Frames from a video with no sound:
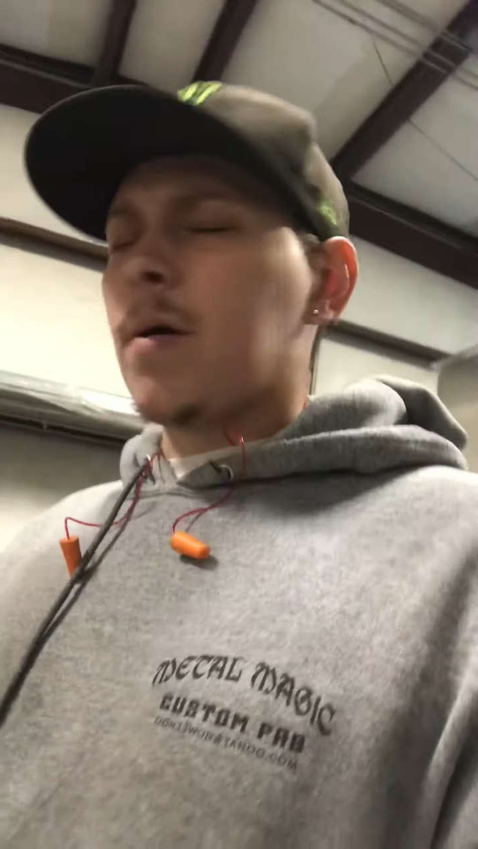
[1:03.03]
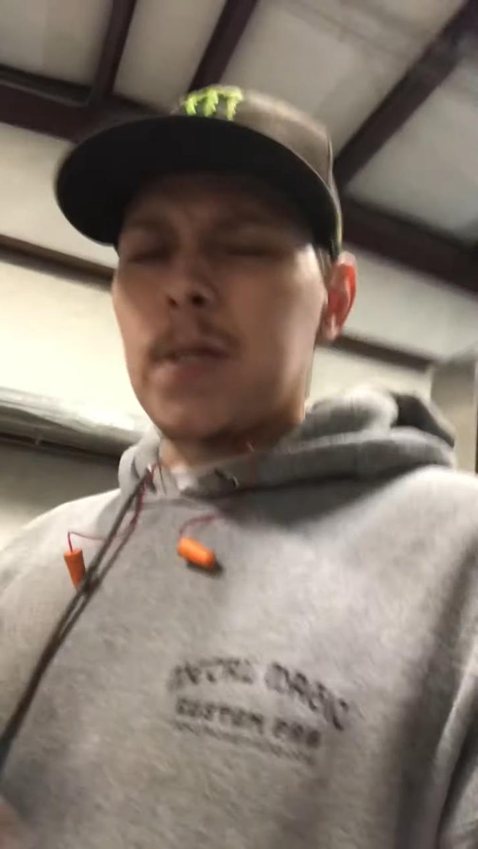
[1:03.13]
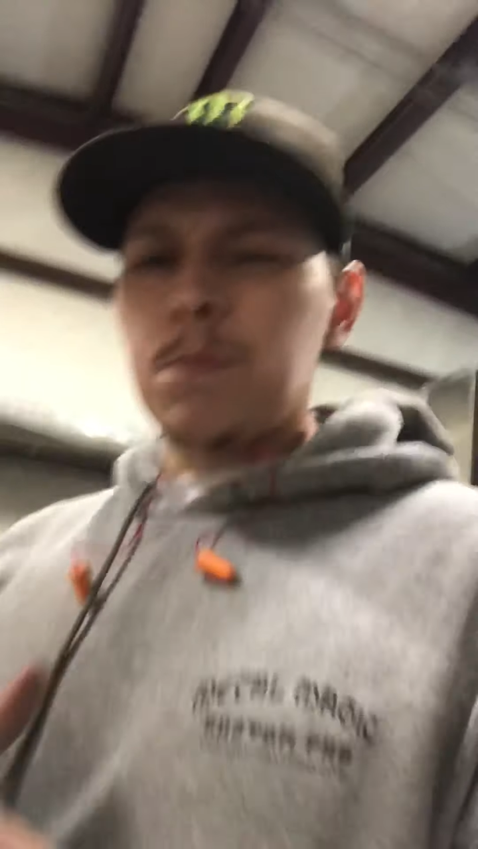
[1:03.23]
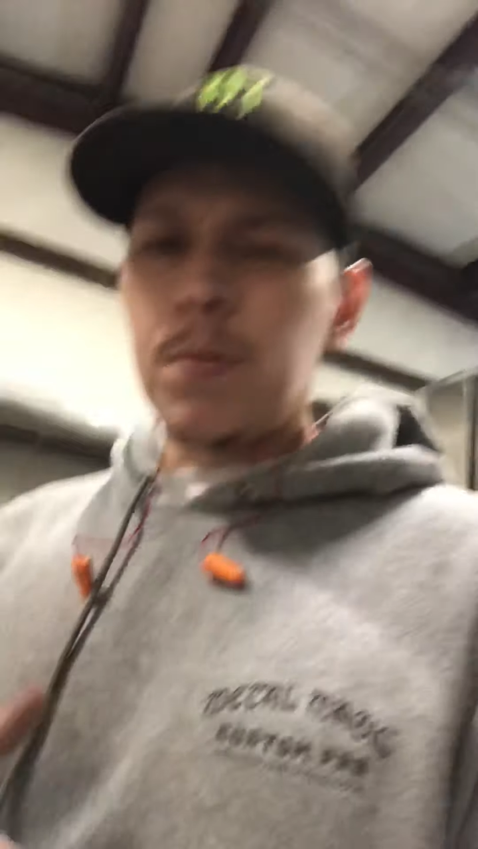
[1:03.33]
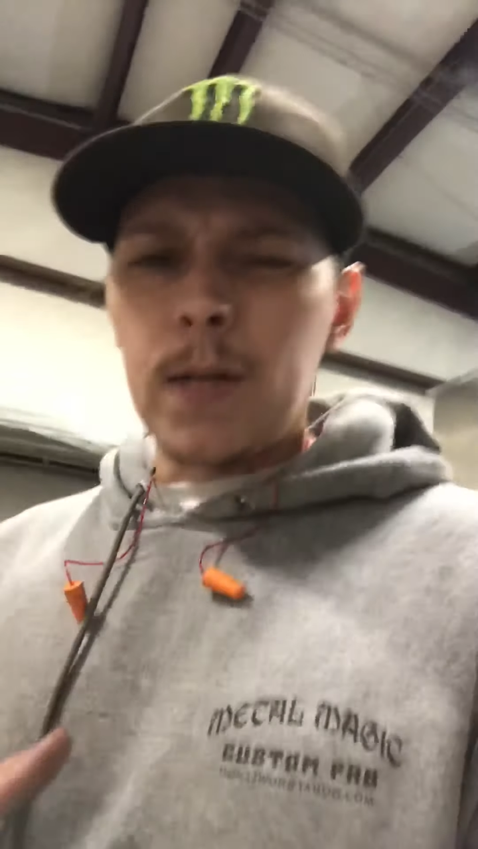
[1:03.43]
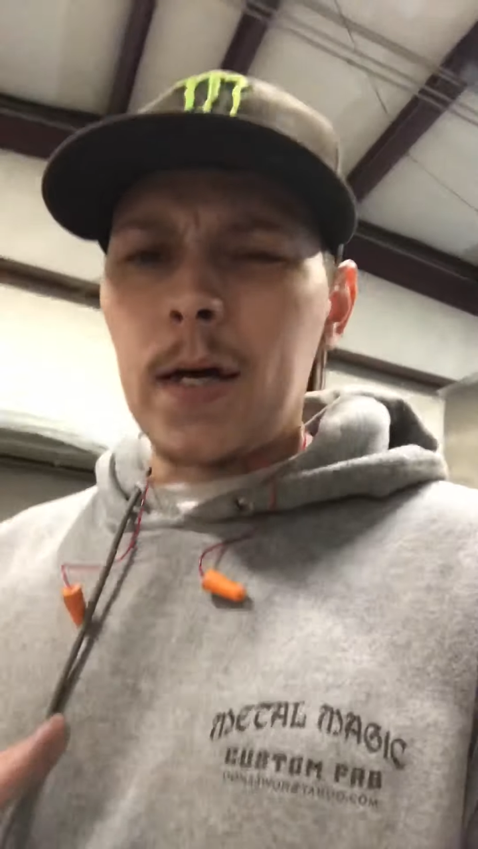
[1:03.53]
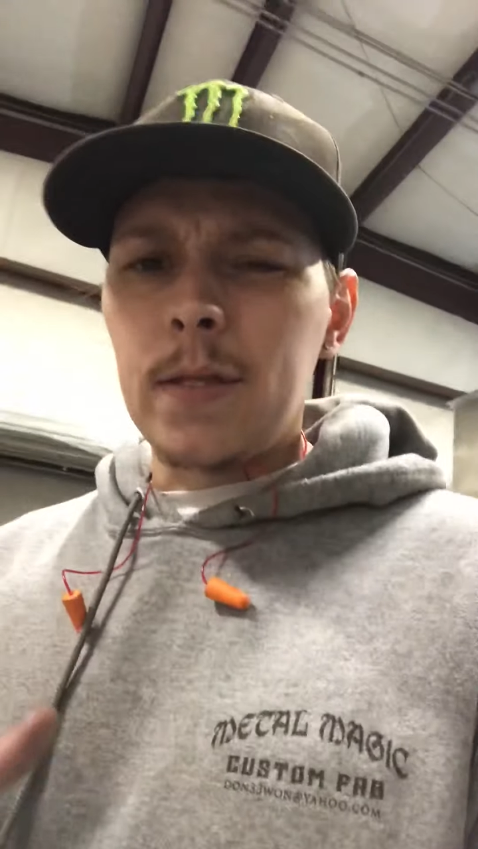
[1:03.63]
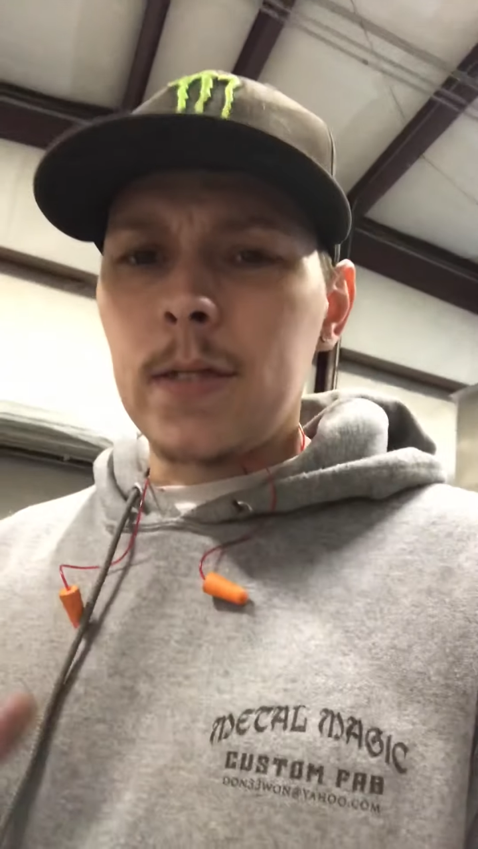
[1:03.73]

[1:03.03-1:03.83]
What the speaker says: get some behind the